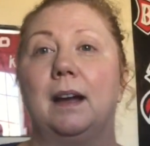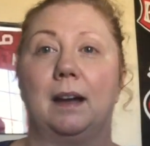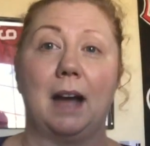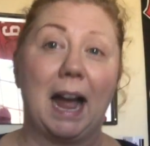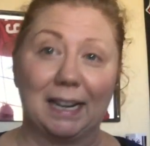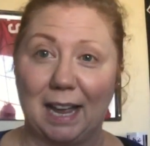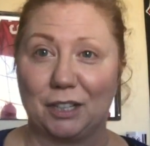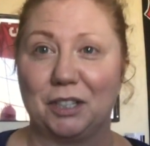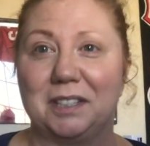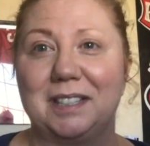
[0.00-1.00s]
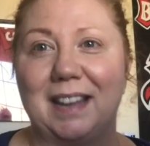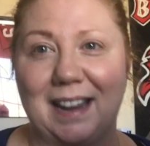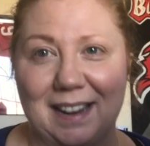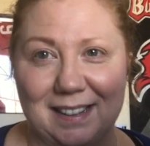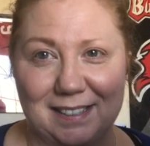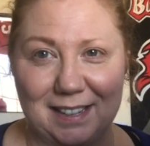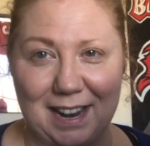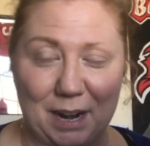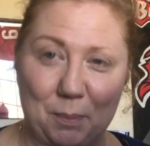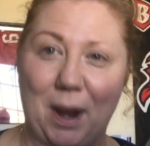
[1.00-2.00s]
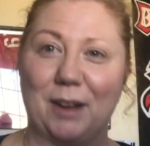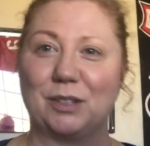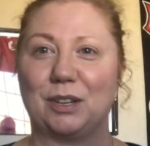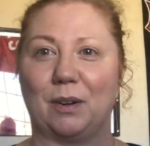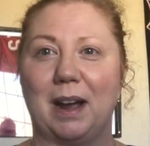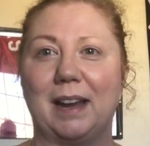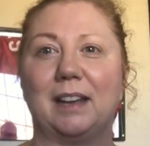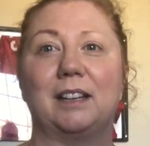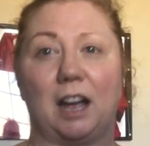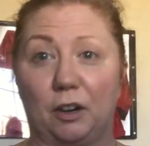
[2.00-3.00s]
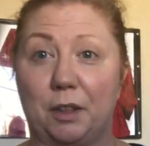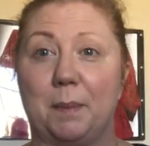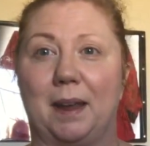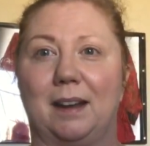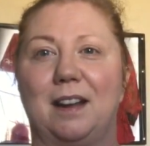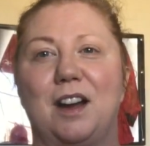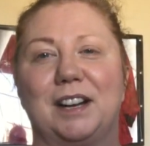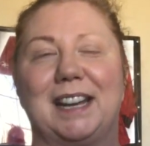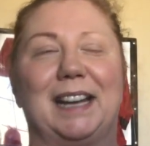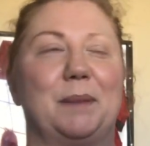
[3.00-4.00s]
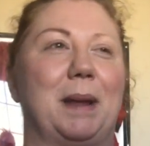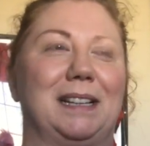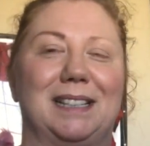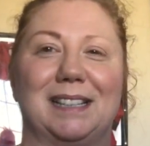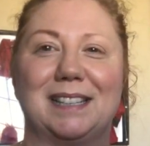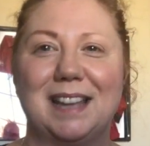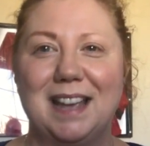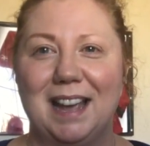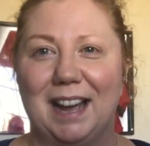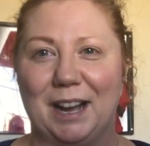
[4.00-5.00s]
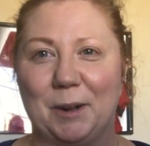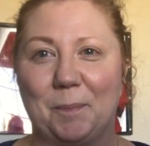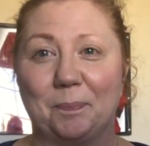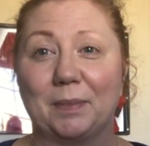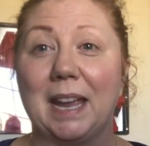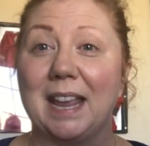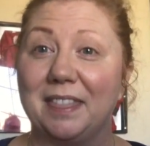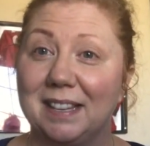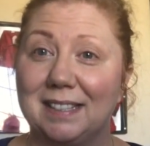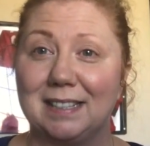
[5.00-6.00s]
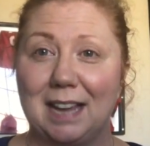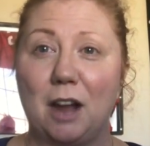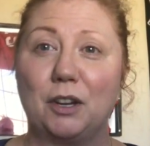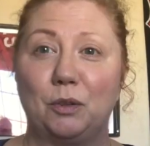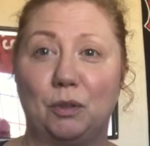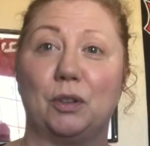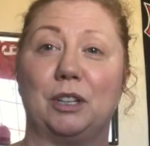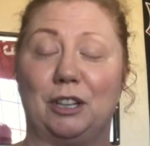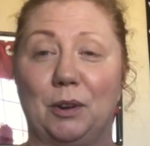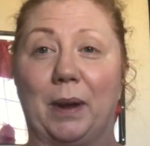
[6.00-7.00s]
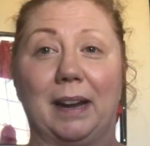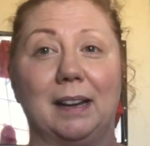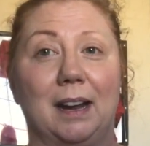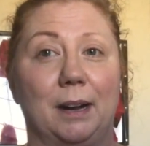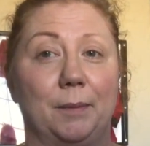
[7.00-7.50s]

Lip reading: eyelashes and eyebrows, so I color them in on a daily basis, and this is how you should do it.